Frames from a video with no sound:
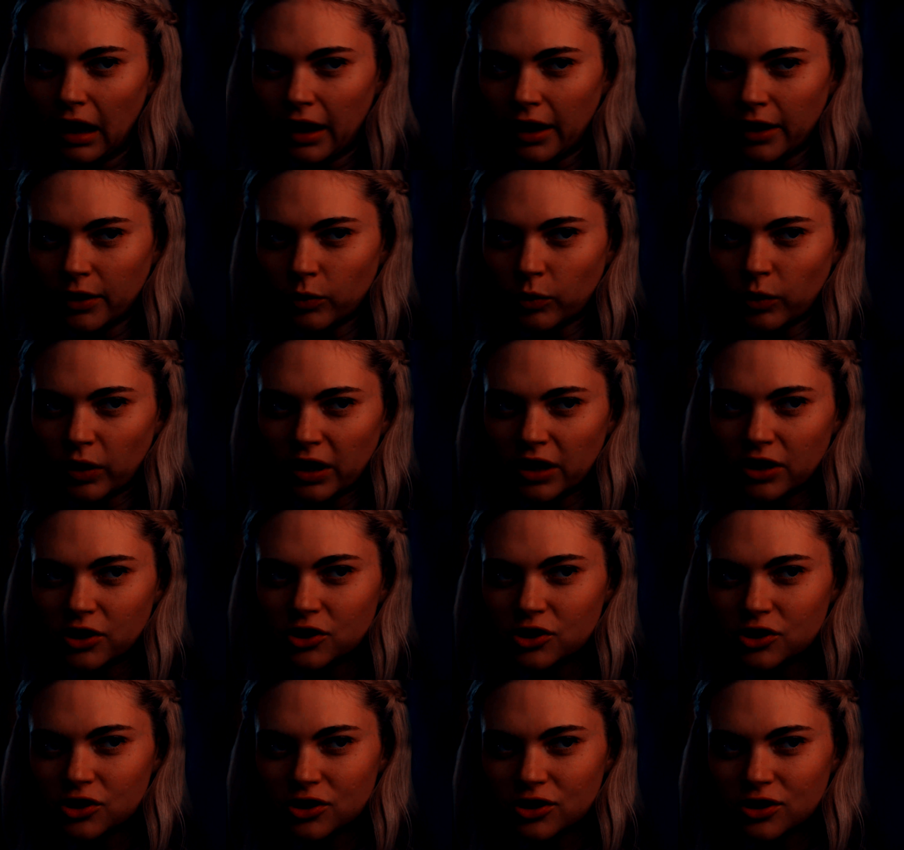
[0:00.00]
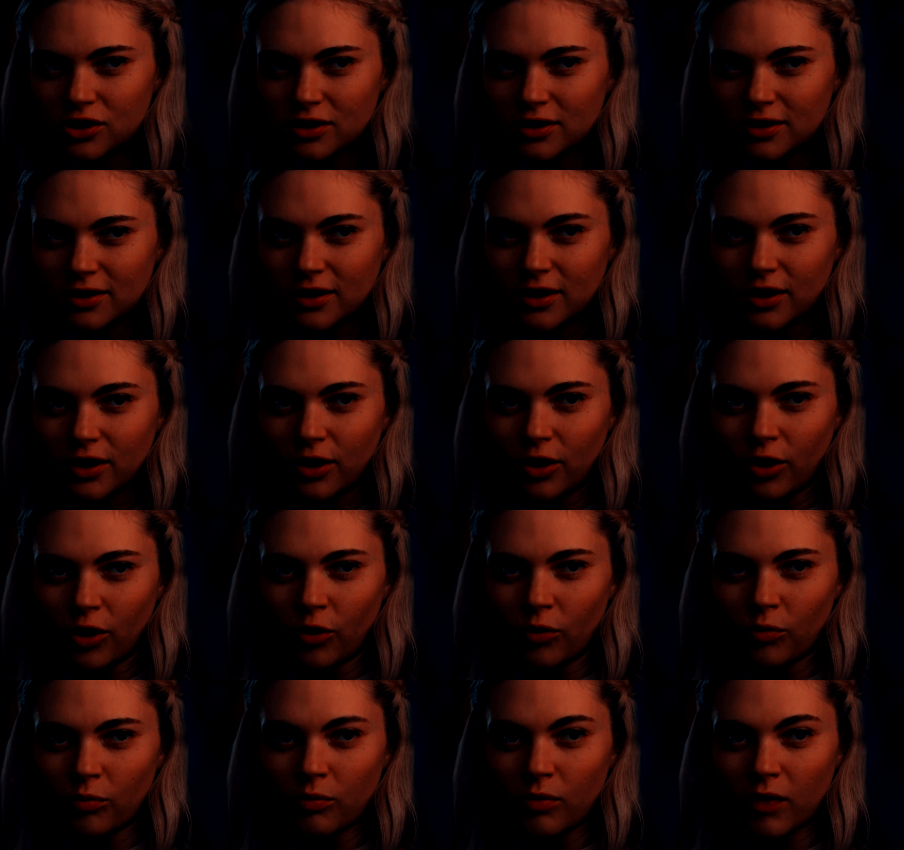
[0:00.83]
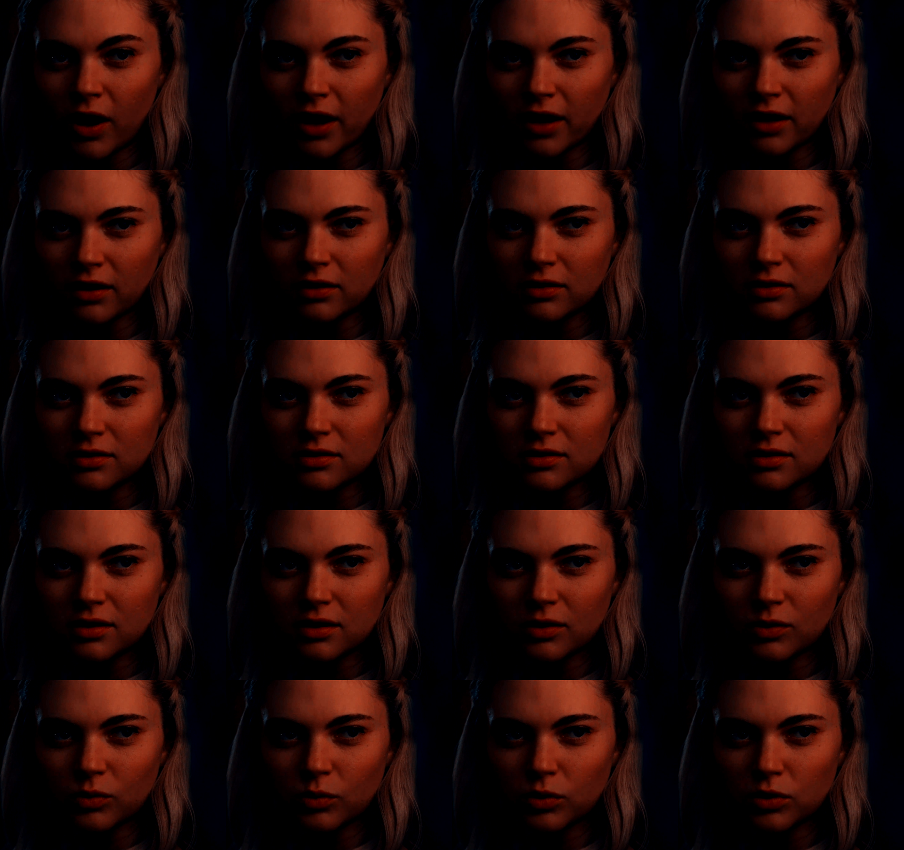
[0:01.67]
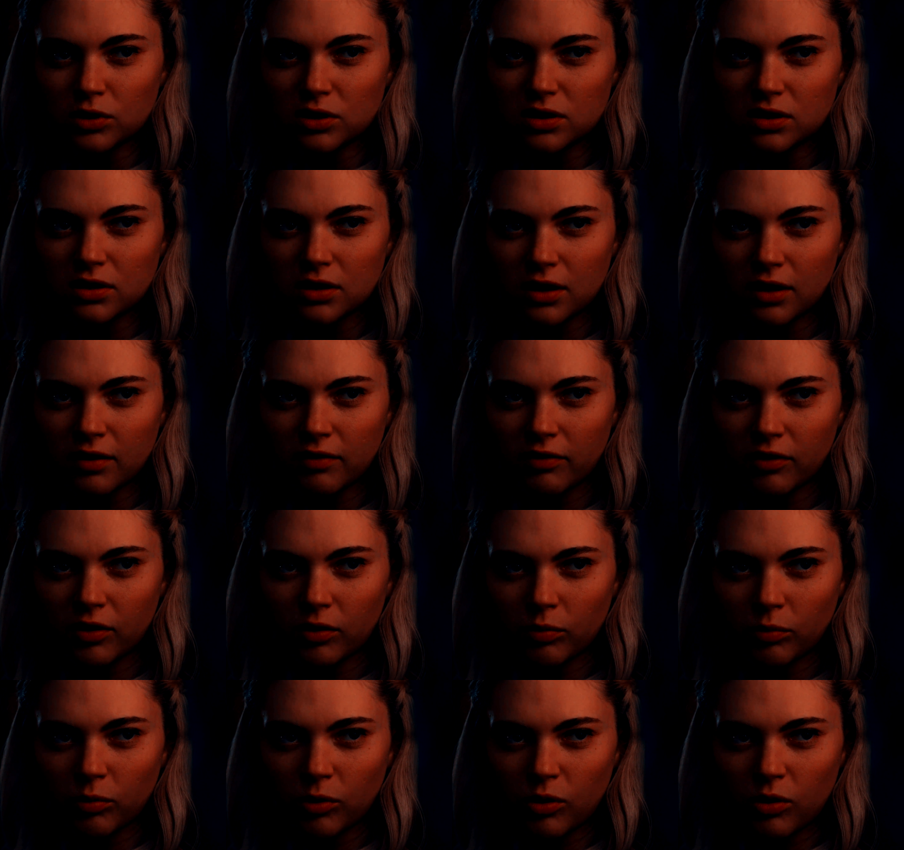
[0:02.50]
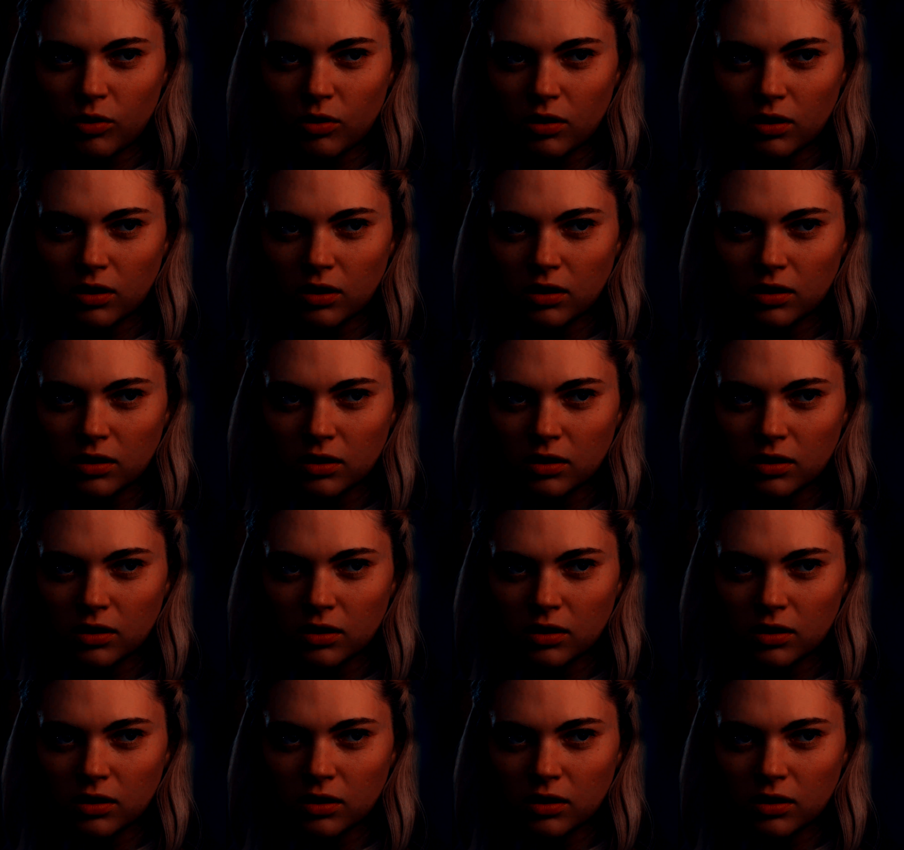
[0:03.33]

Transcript: I wish Hope Mikaelson was never born.